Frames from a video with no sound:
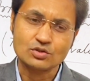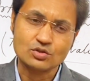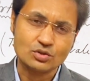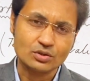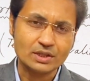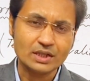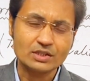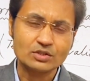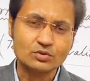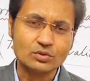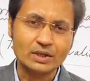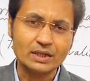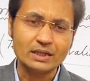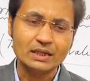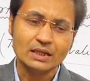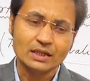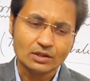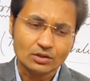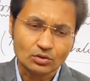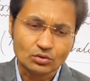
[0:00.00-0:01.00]
So that's why
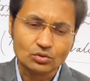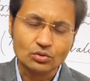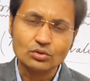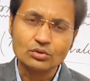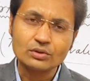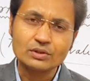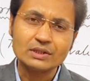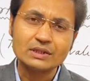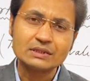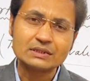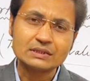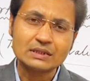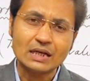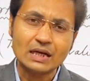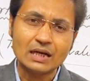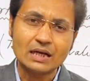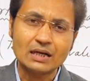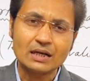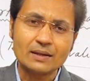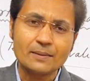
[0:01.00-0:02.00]
though these
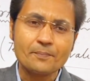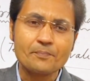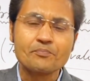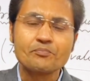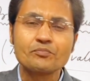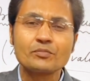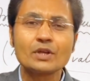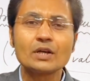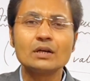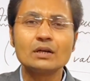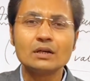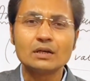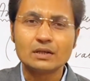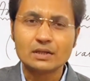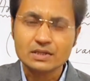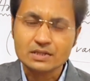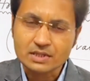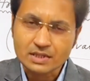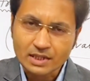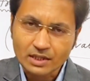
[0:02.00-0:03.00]
are
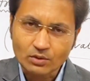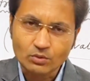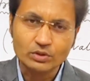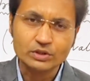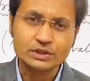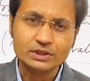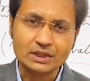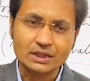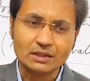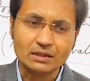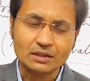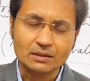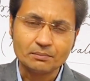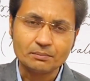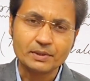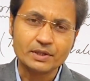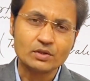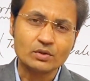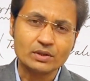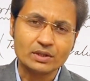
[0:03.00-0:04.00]
distinguishing
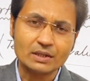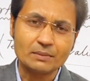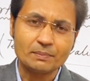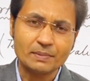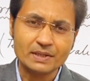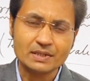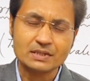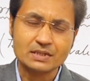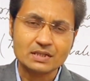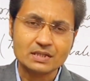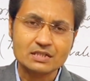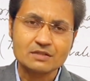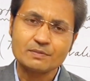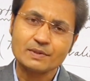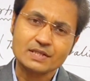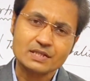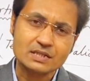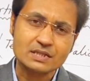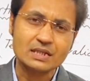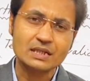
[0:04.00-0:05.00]
between the persons,
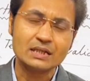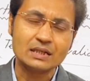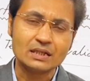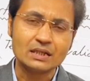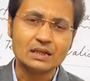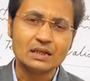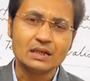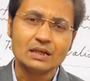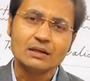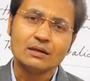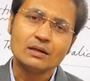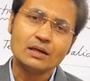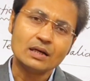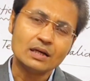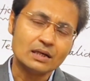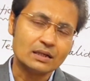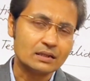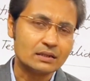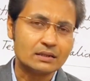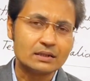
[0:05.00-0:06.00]
but still
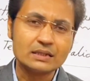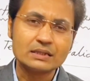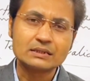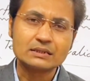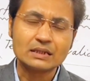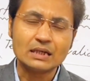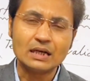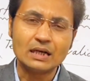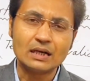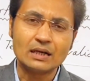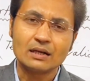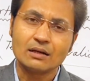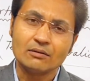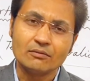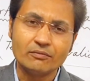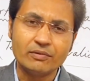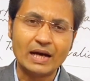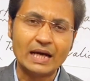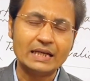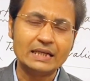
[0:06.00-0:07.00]
these are
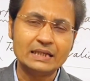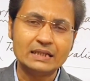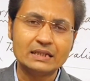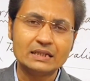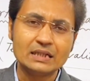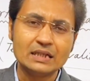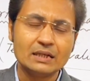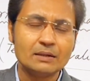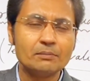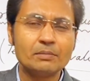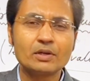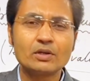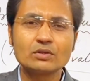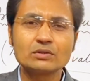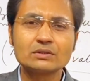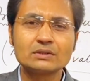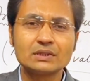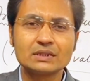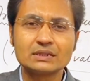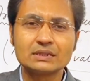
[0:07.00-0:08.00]
valid
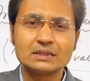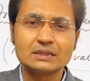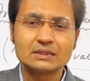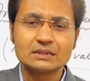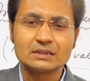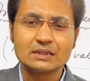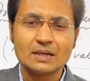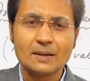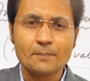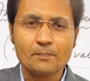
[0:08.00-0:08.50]
because this is